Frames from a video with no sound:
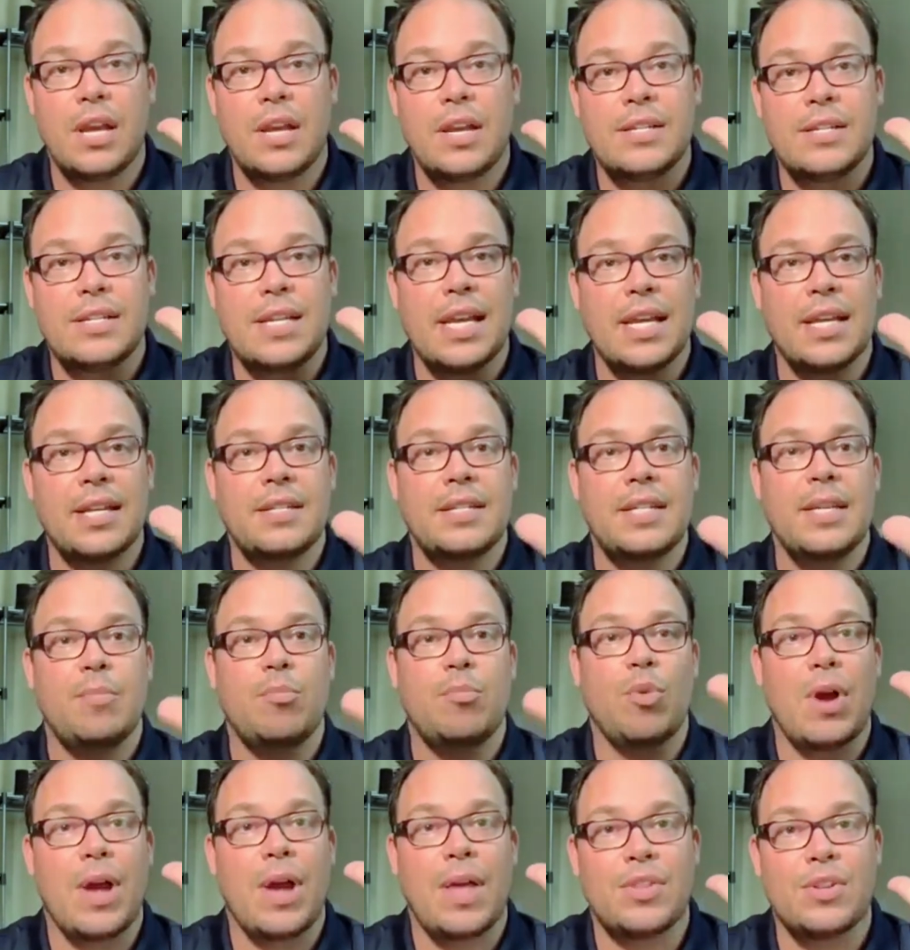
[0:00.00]
take a deep
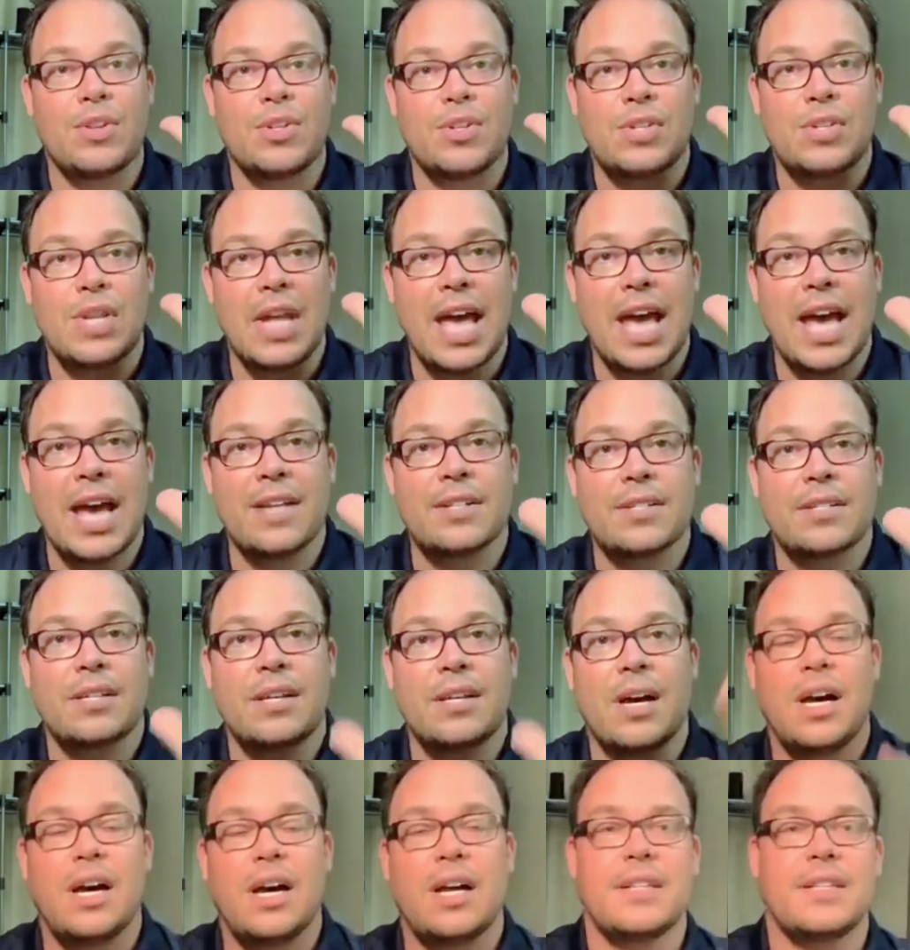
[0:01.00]
breath and just ask
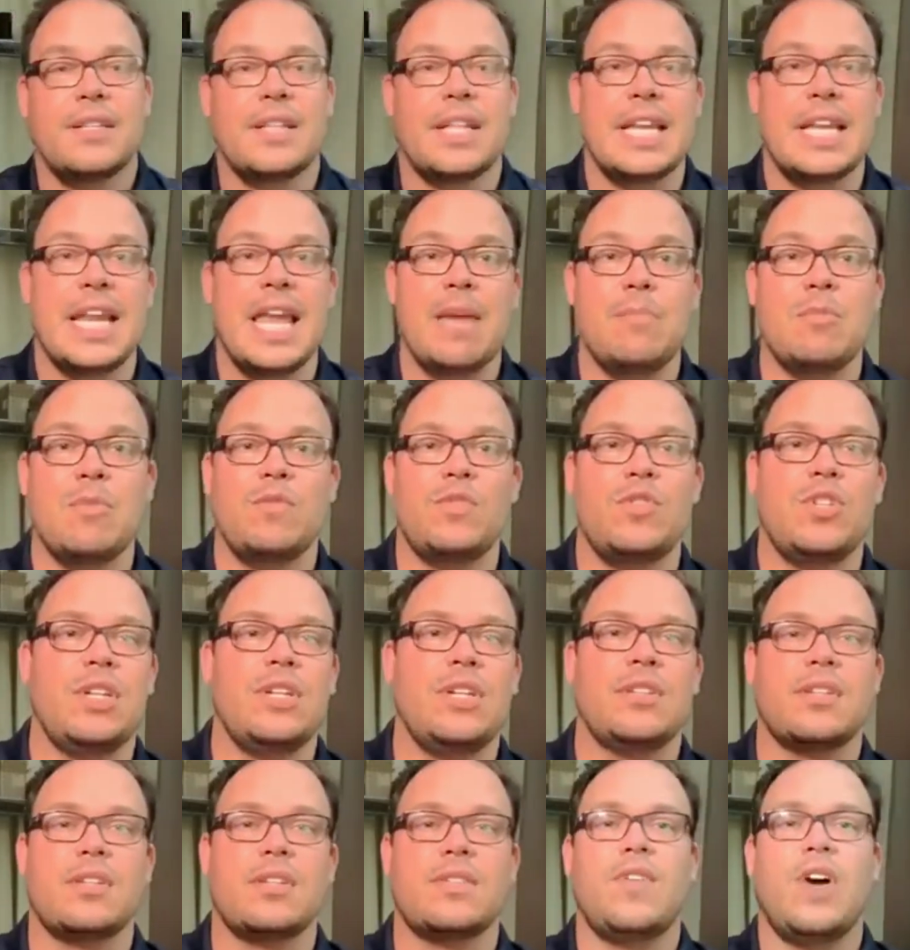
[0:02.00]
God in the name of
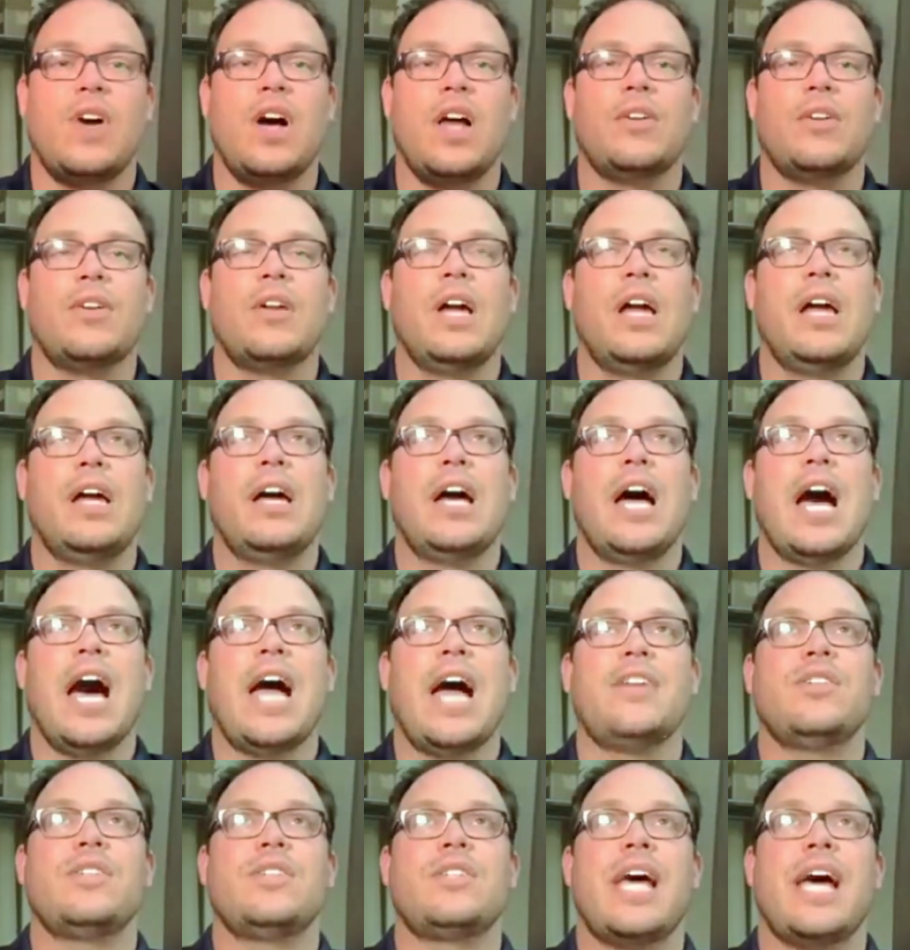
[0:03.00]
Jesus, Father, I
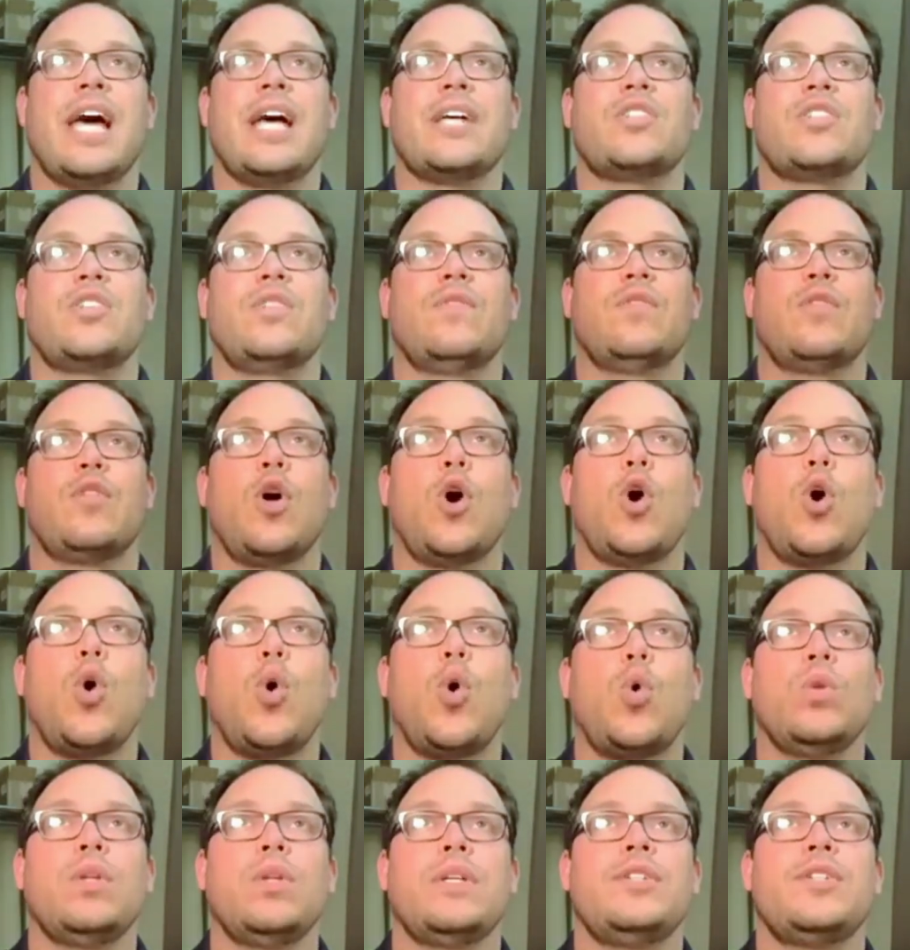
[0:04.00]
just ask you for the
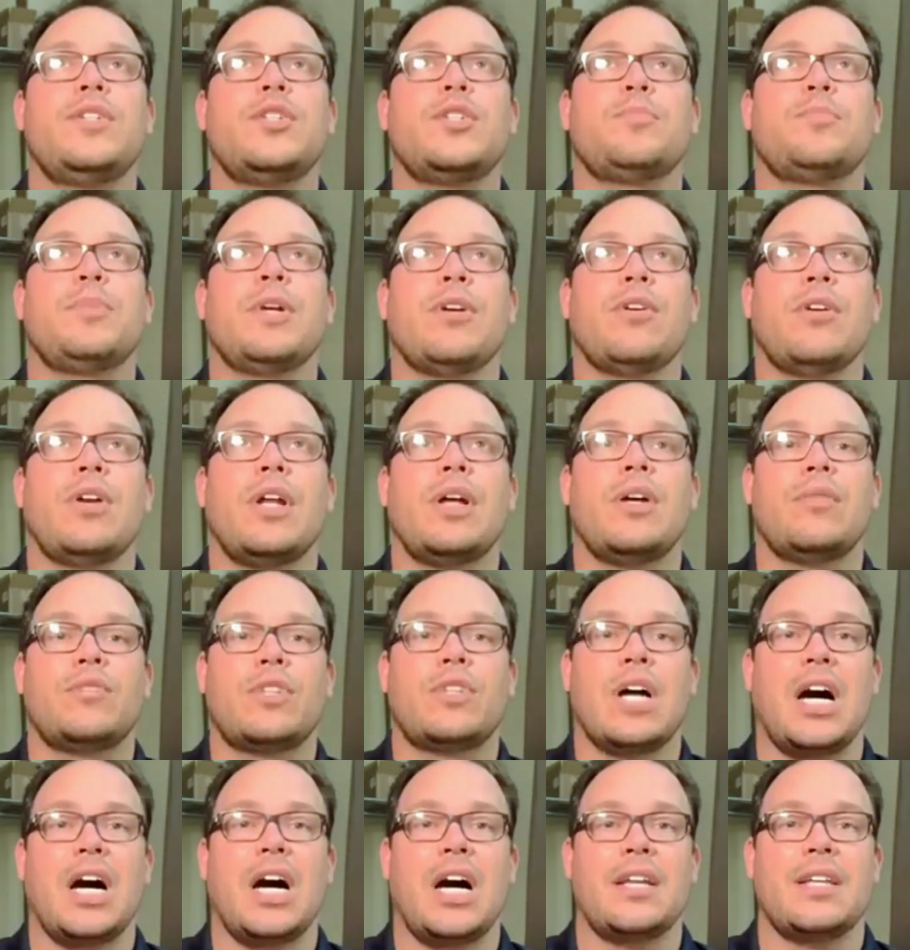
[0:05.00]
Holy Spirit of
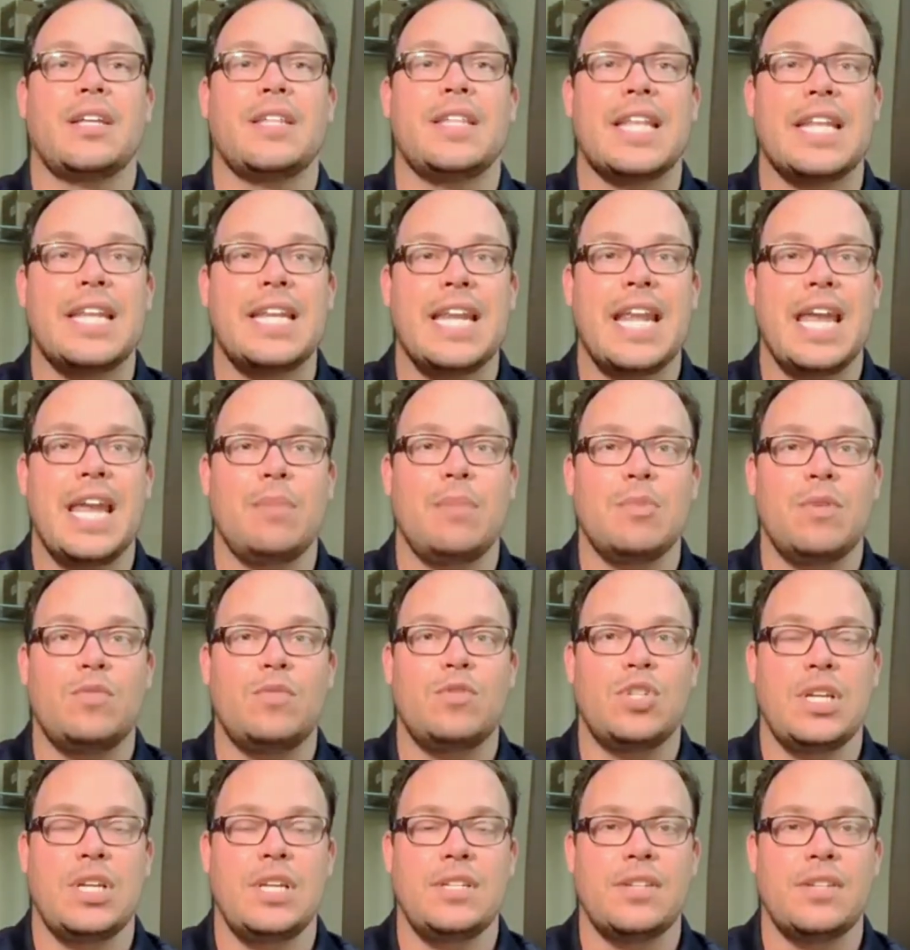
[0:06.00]
God in the name of
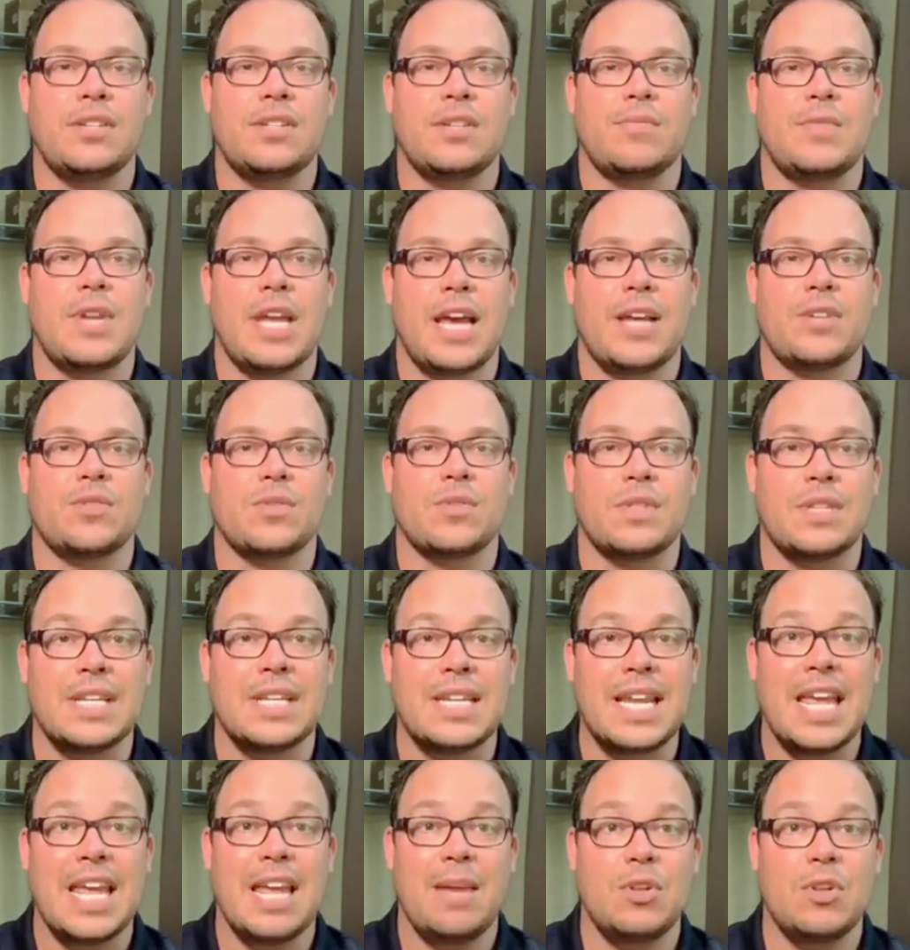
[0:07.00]
Jesus of Nazareth, the
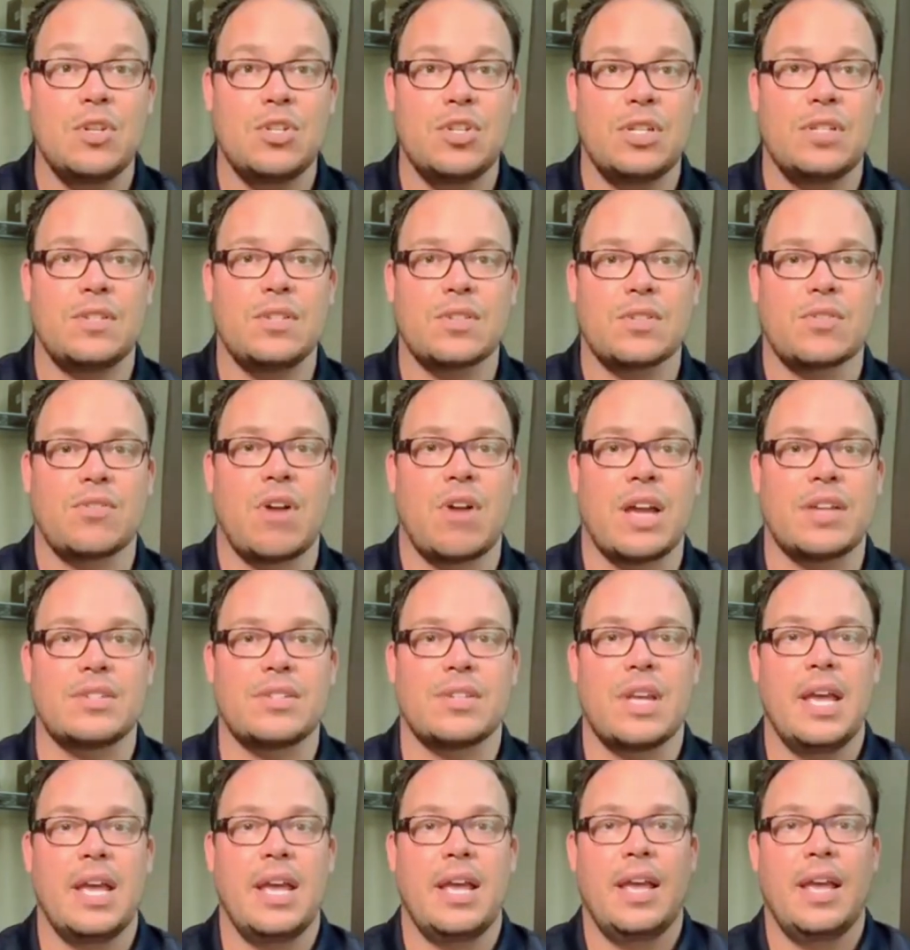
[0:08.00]
name of Jesus Christ.